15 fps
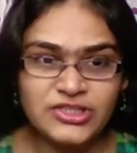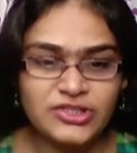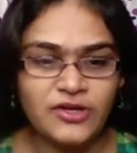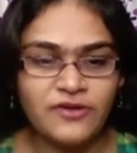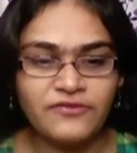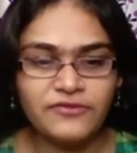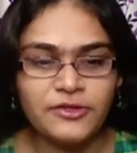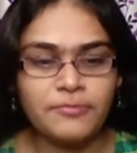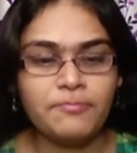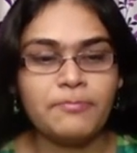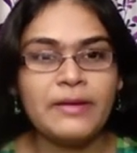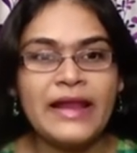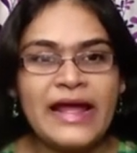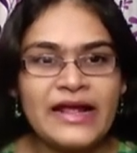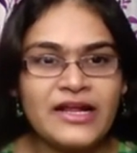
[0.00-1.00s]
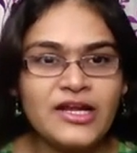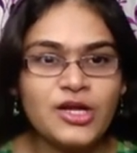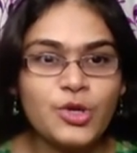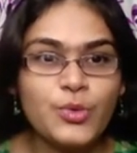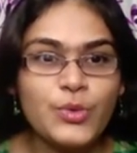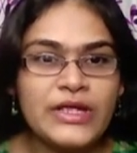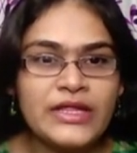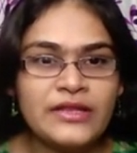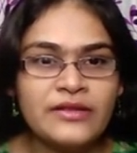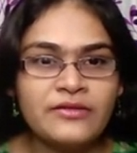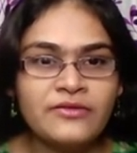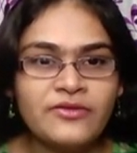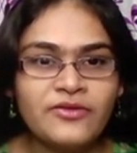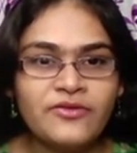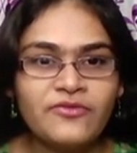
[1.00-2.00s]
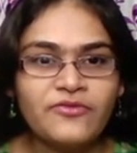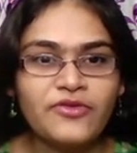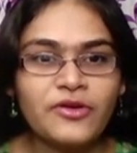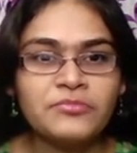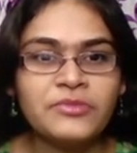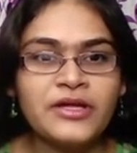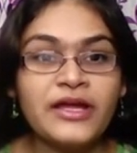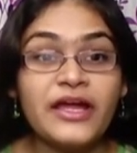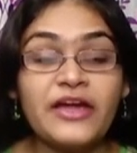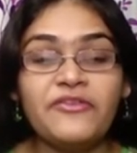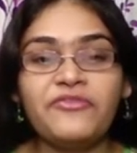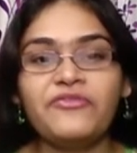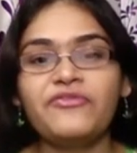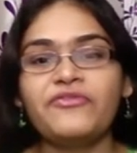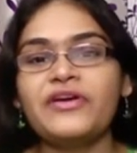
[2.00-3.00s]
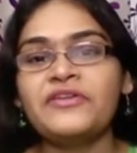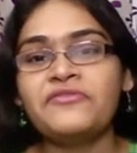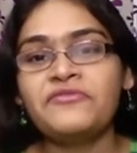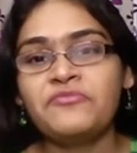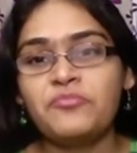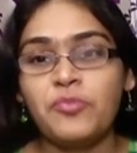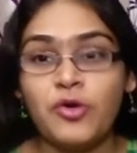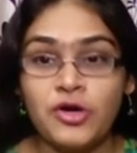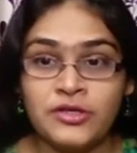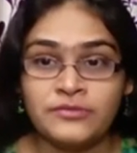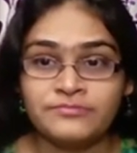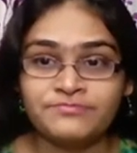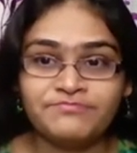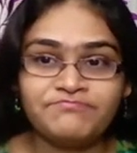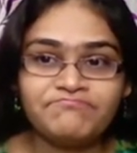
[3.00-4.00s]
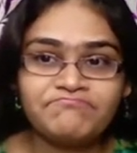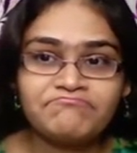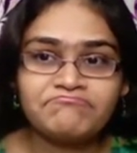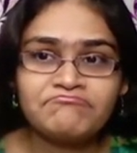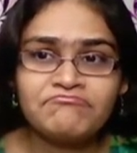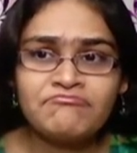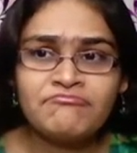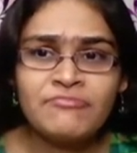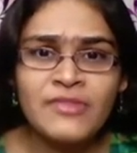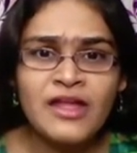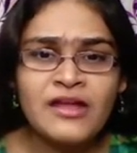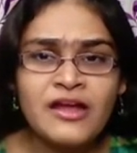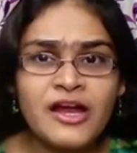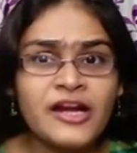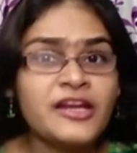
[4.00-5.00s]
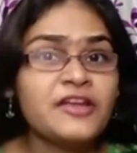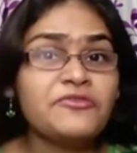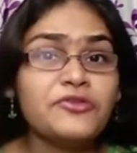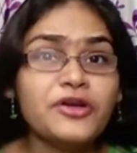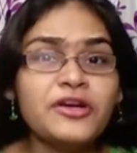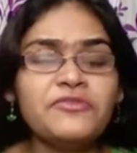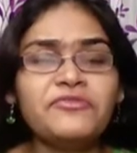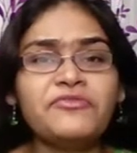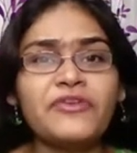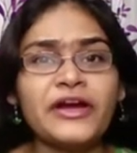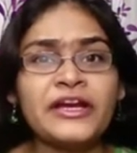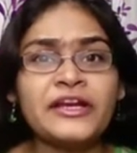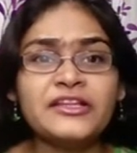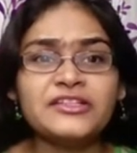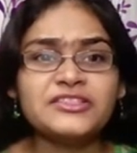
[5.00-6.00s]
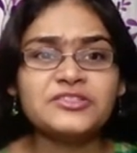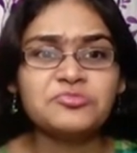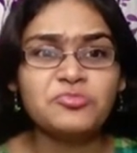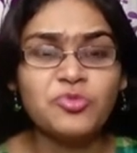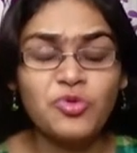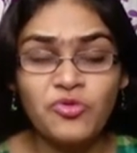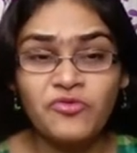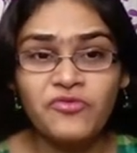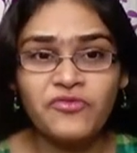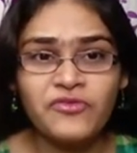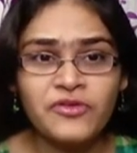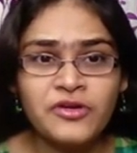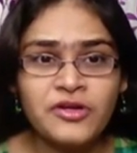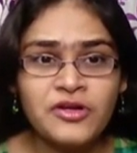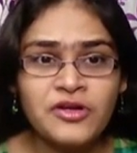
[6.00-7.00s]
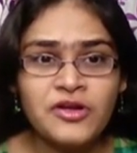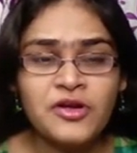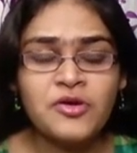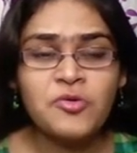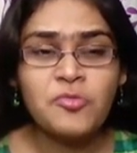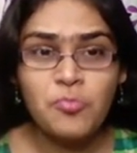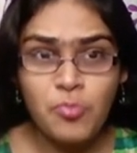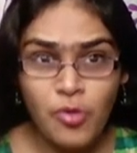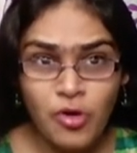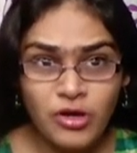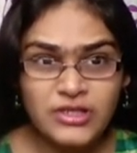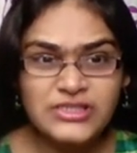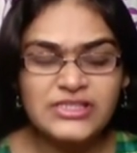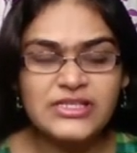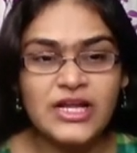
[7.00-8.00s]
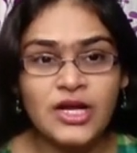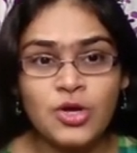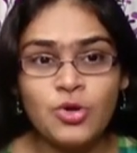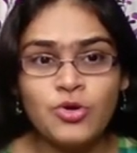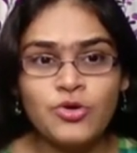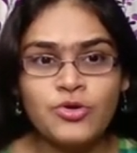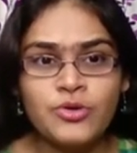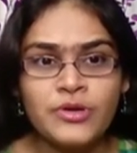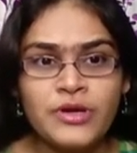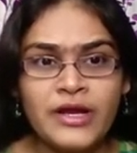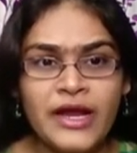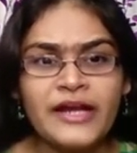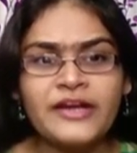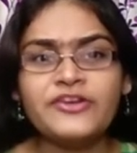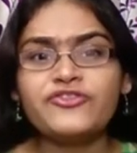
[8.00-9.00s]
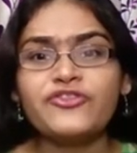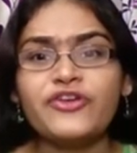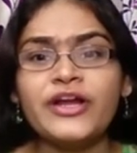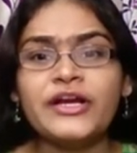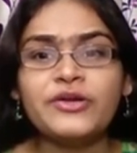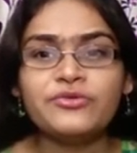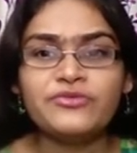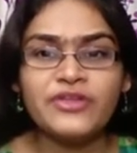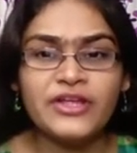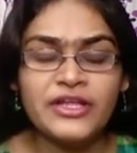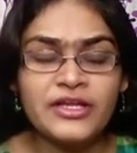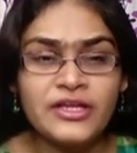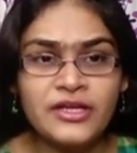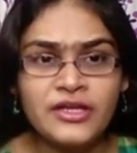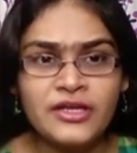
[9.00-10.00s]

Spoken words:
off the black queen from the f5 pawn. And if you didn't find this move, pause now and try to think